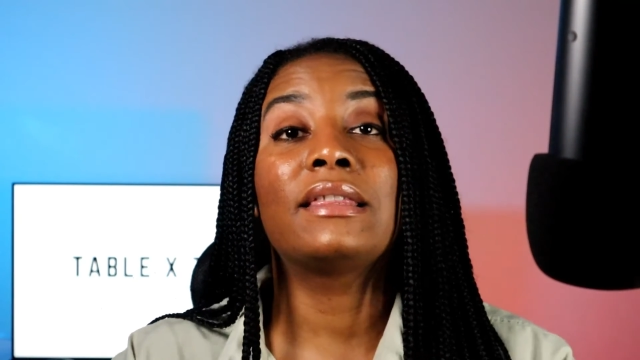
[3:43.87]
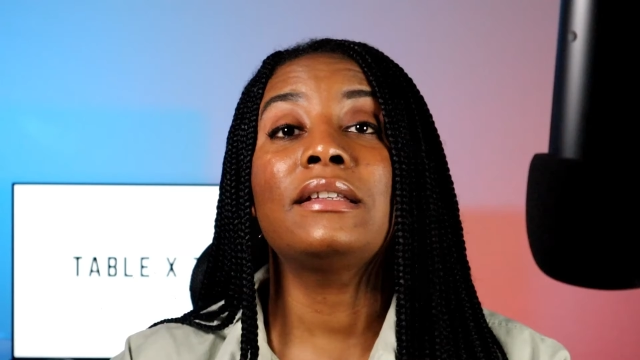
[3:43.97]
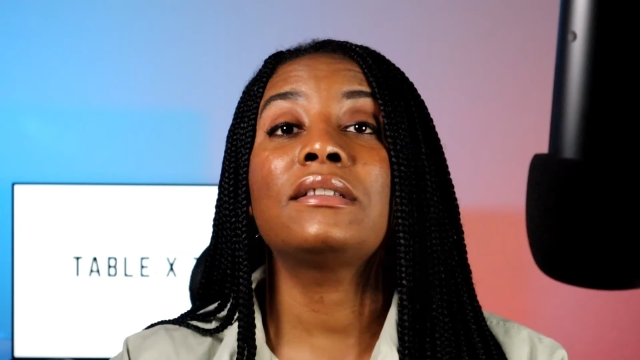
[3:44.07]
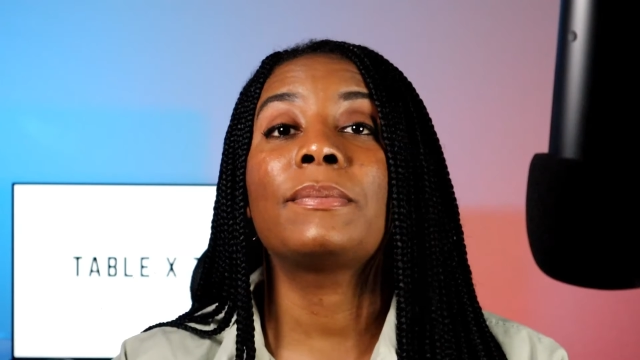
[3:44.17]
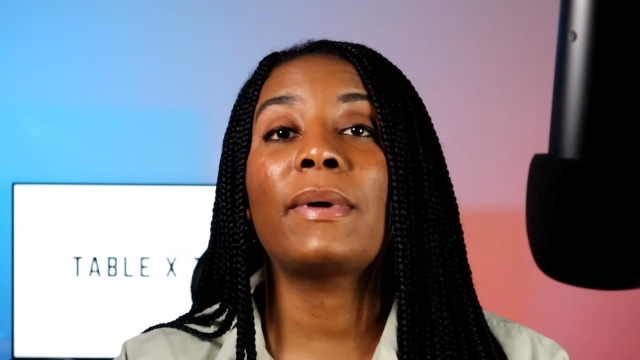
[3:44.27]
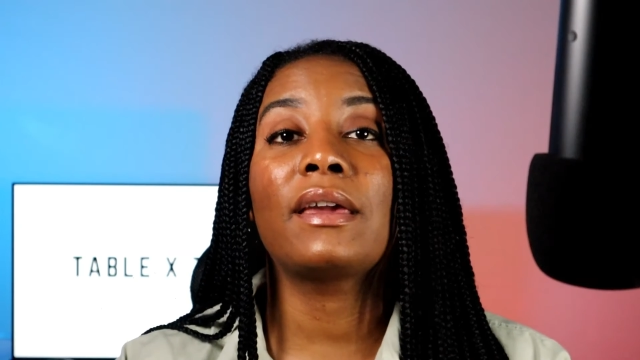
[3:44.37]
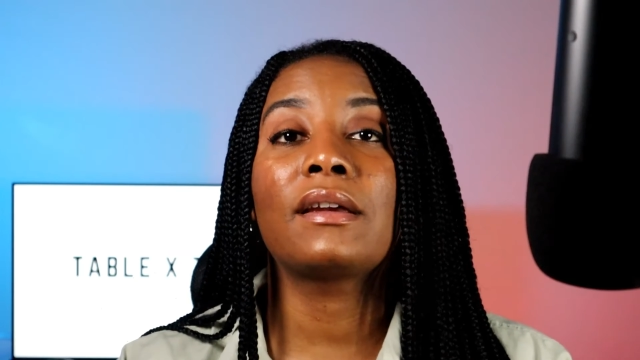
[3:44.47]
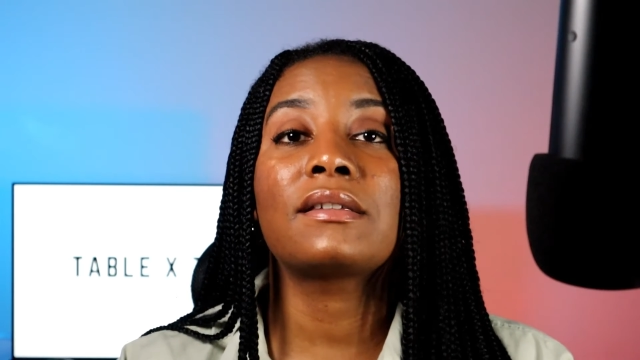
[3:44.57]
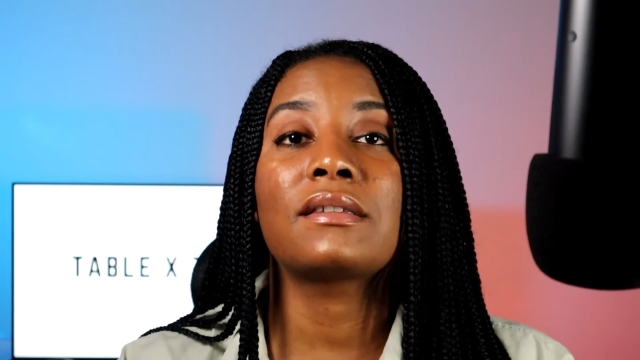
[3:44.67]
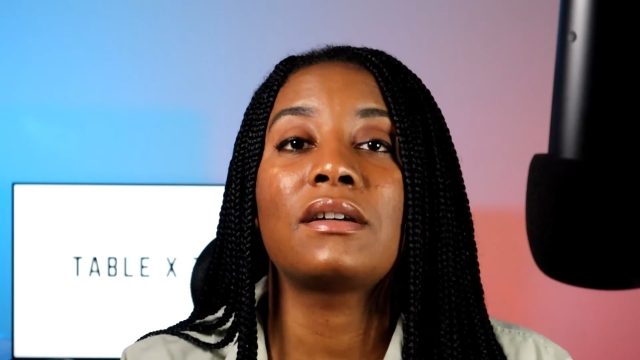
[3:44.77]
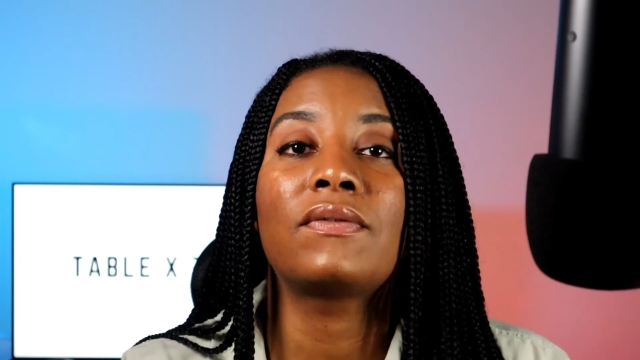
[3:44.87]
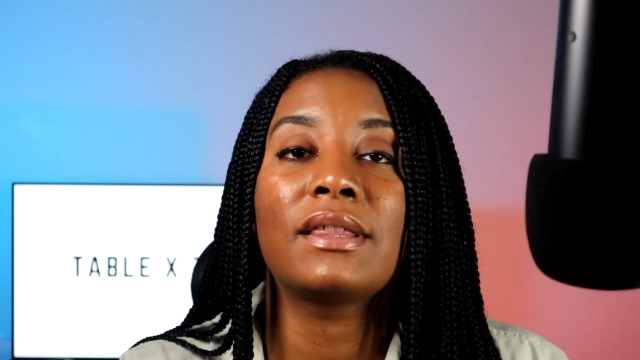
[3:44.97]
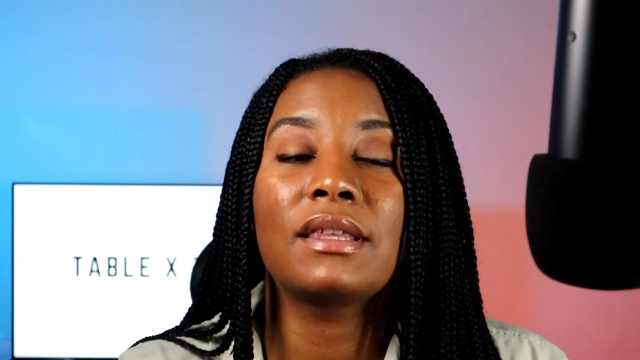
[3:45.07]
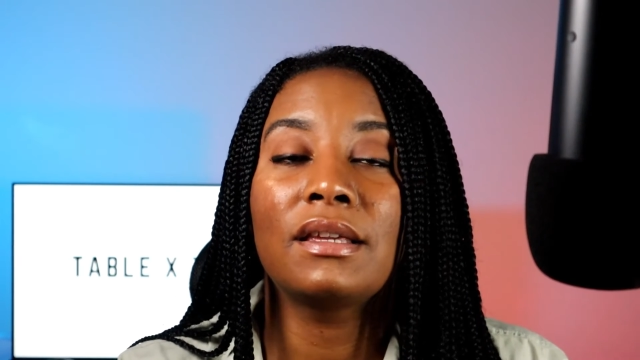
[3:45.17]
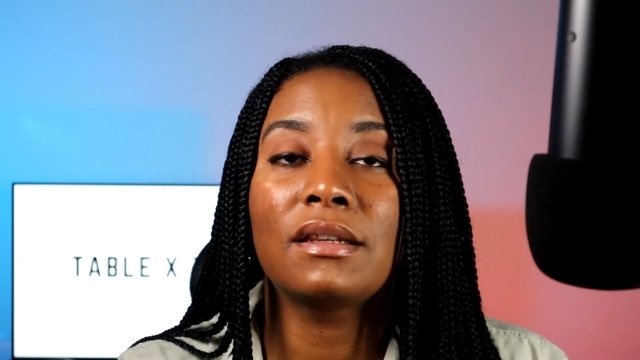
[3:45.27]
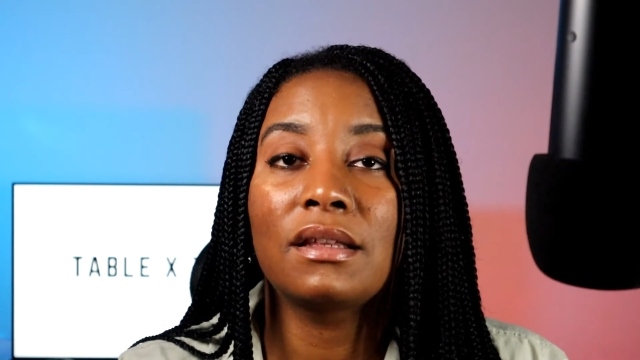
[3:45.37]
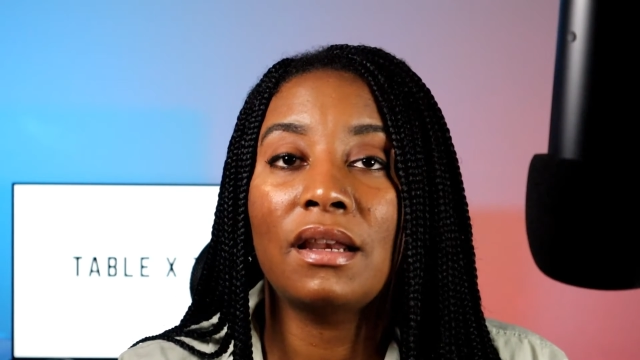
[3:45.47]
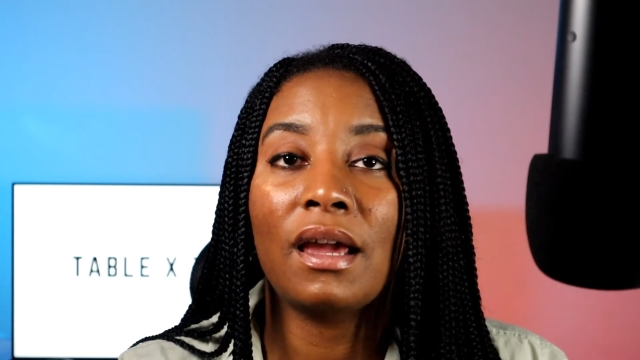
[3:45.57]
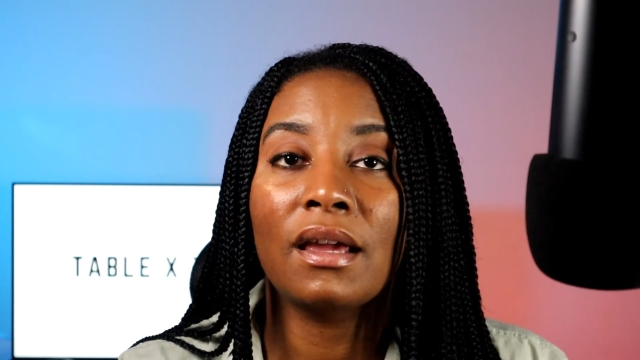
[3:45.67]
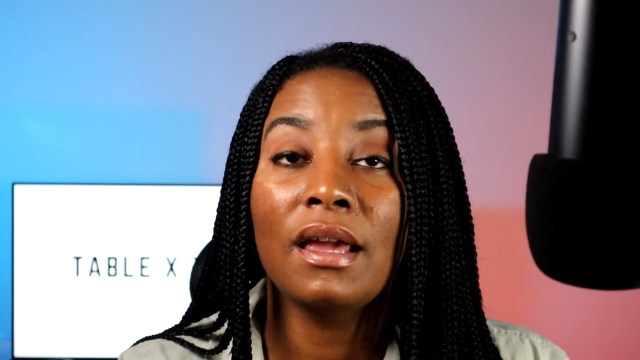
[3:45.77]
then to pay yourself at the end of the
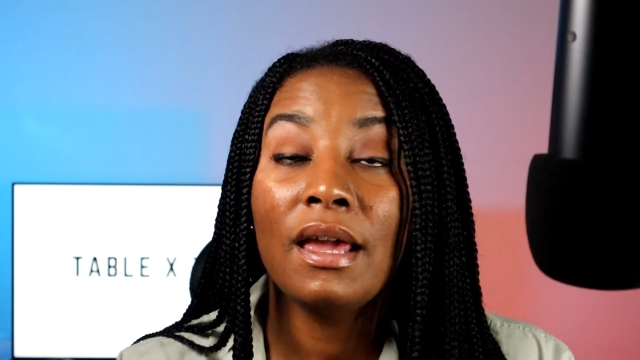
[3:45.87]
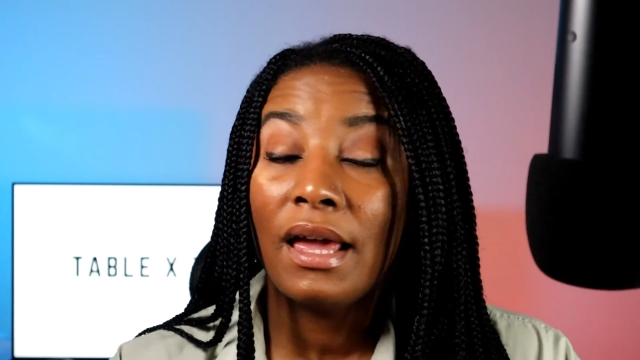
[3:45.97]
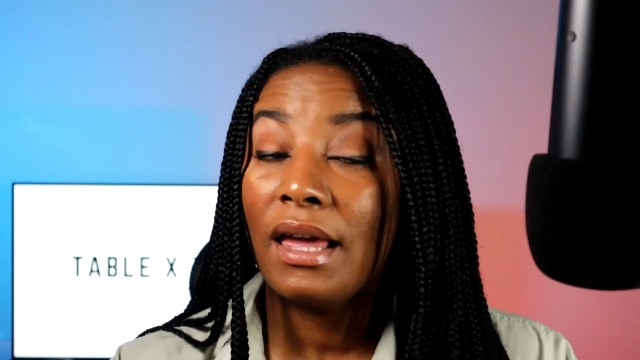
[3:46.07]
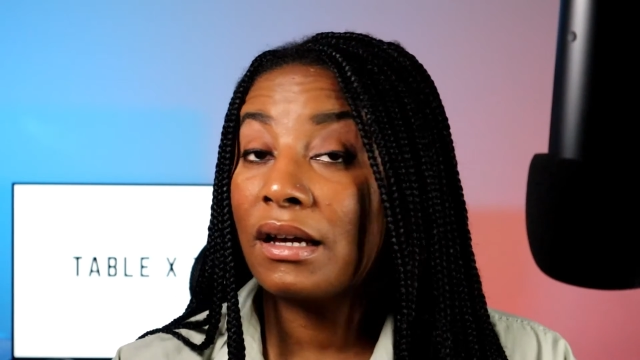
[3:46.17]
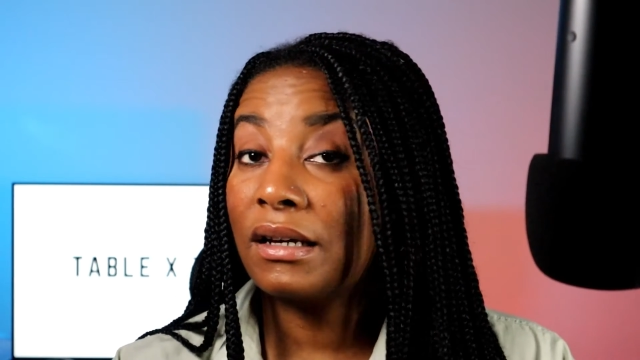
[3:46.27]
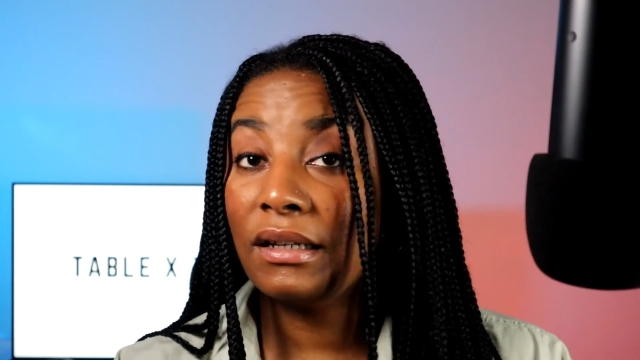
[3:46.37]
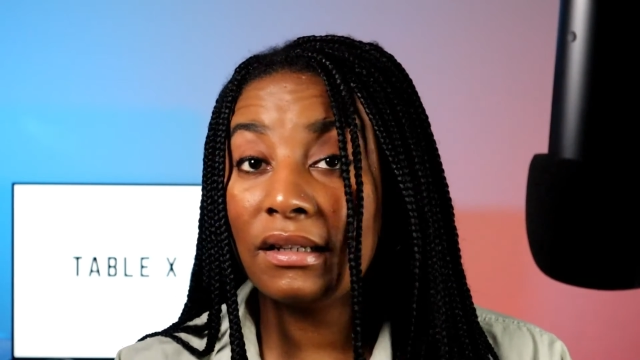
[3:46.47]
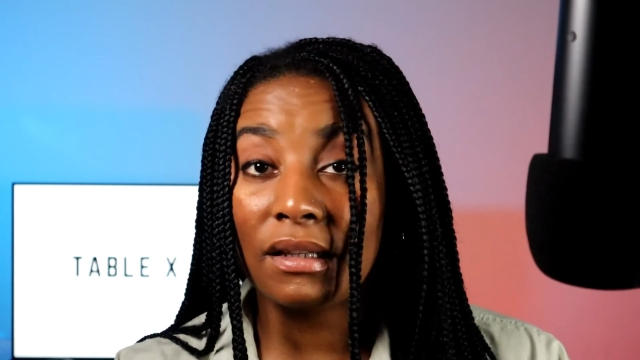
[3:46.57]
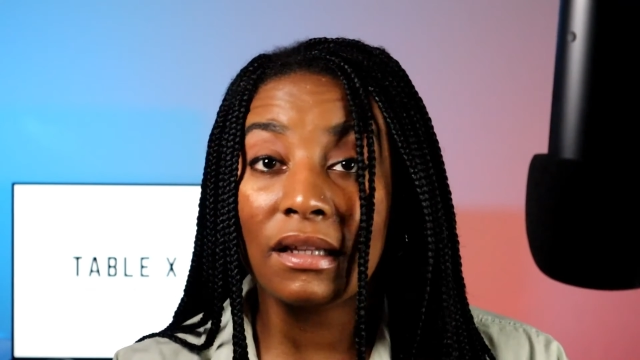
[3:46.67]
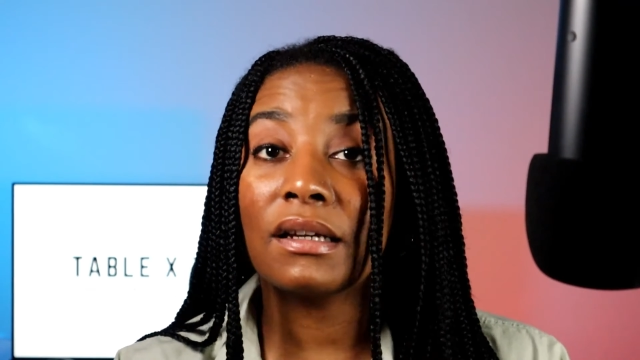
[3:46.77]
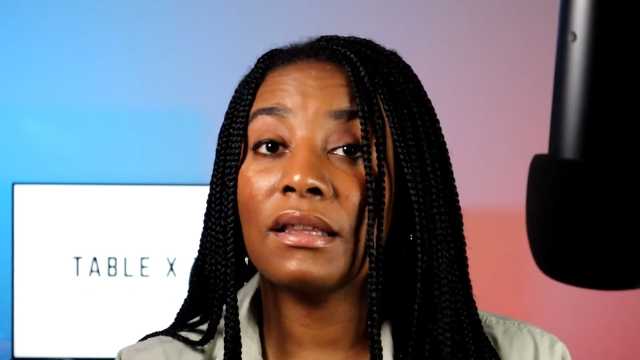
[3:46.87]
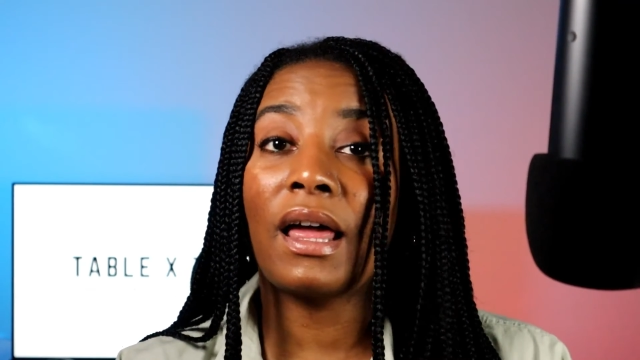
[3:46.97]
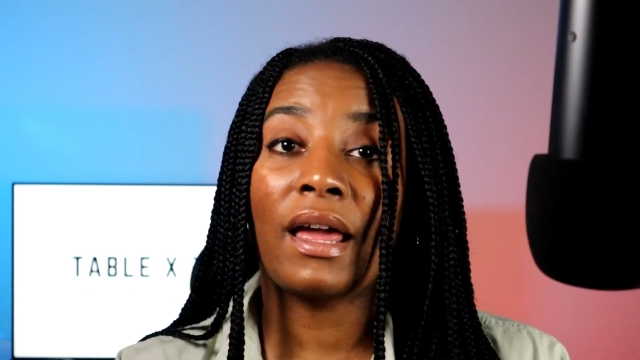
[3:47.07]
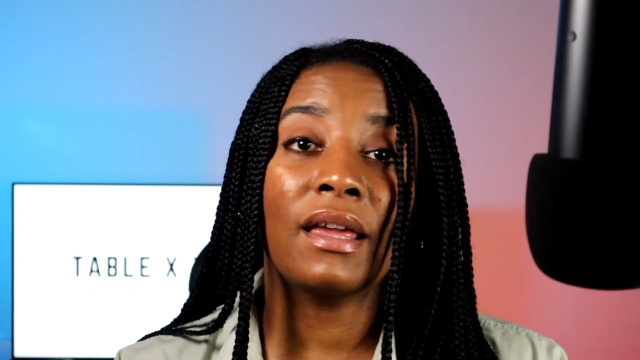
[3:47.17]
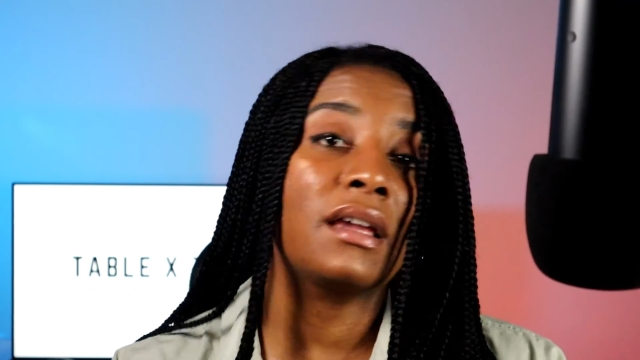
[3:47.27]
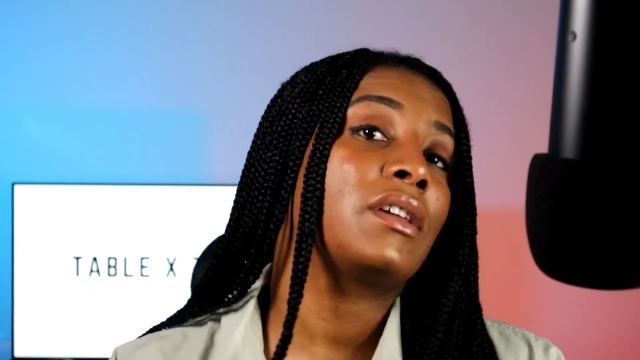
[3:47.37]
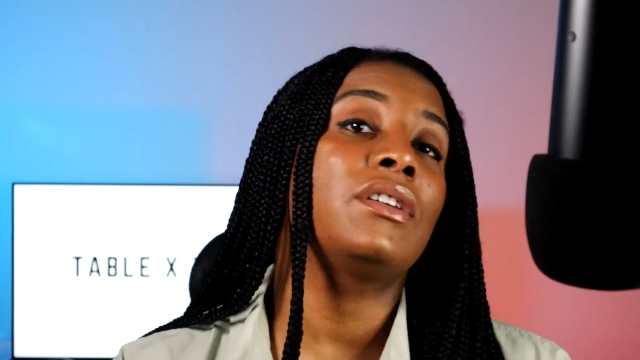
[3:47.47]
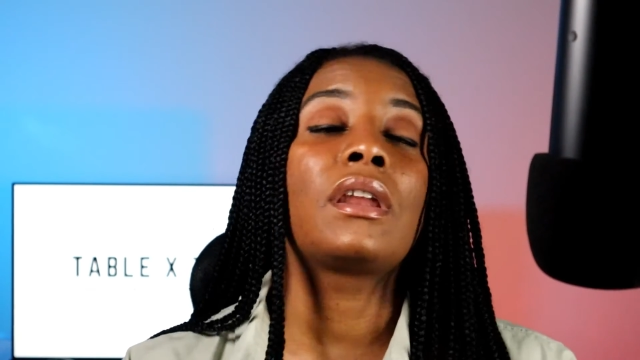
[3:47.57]
day. It could look like,